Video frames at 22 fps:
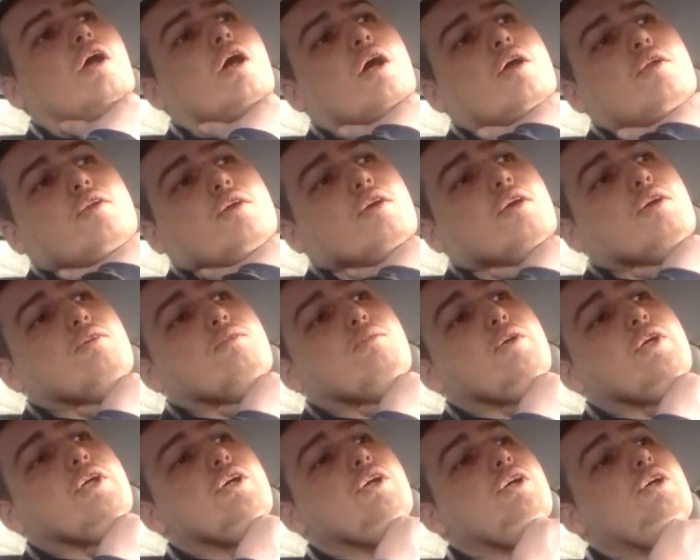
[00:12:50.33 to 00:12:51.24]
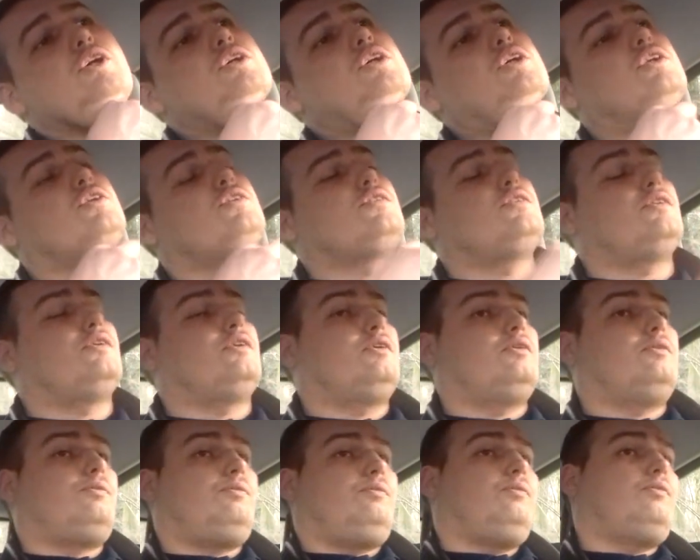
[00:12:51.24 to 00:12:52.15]
I think we can cut
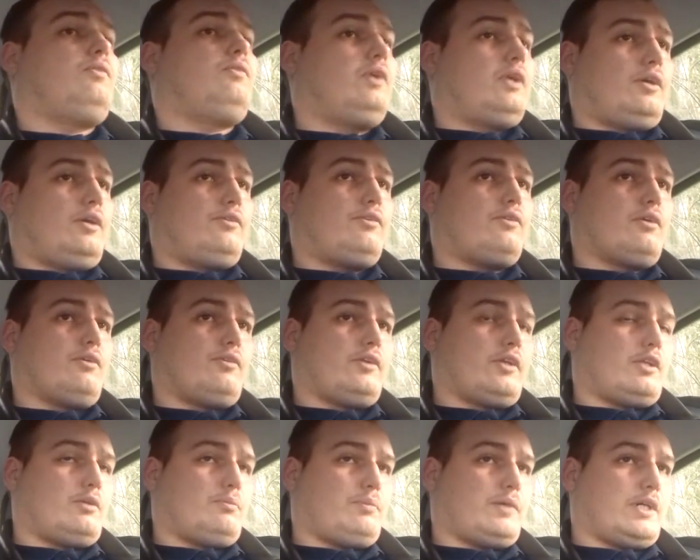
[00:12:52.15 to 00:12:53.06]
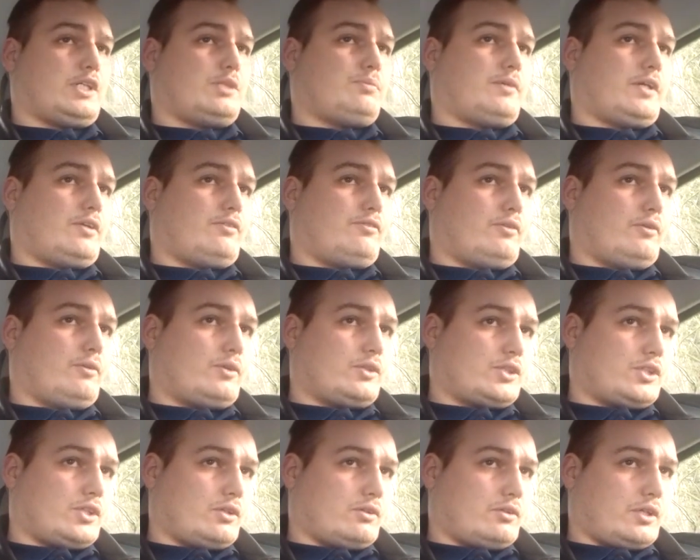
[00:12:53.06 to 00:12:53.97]
the left off at the pass by
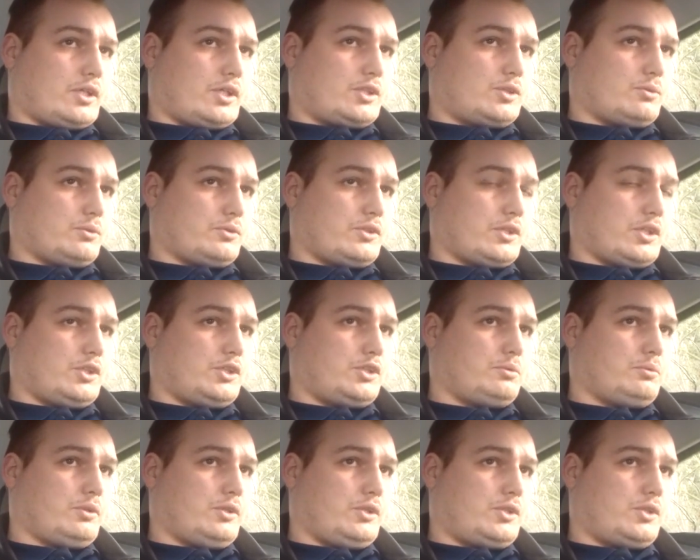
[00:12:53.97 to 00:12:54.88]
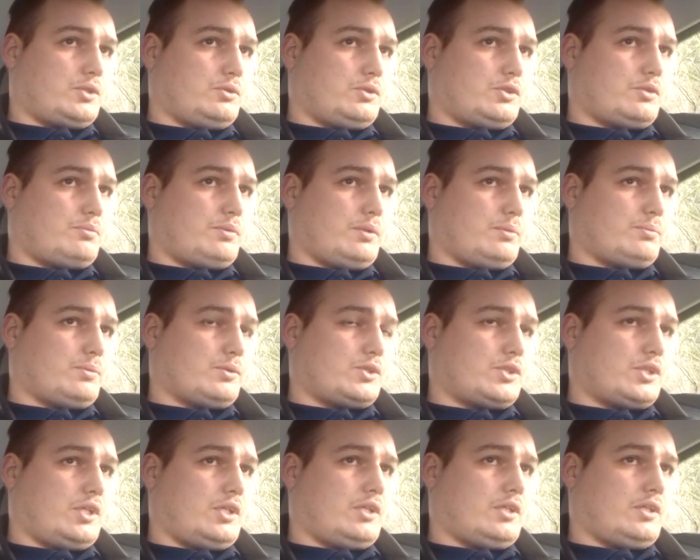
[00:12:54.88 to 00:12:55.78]
focusing on actual tangible issues that people
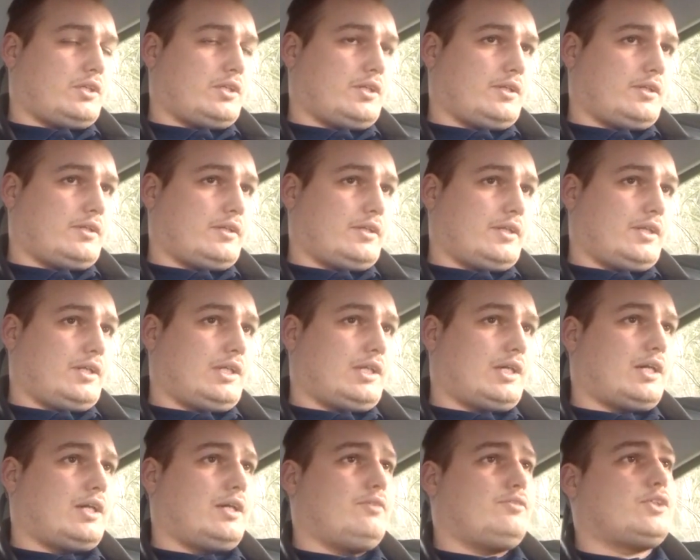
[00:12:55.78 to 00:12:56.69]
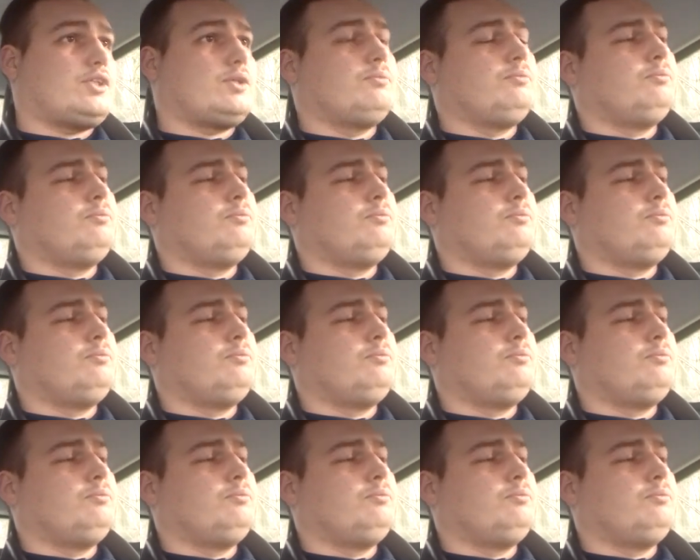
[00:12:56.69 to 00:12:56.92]
see in their day-to-day lives.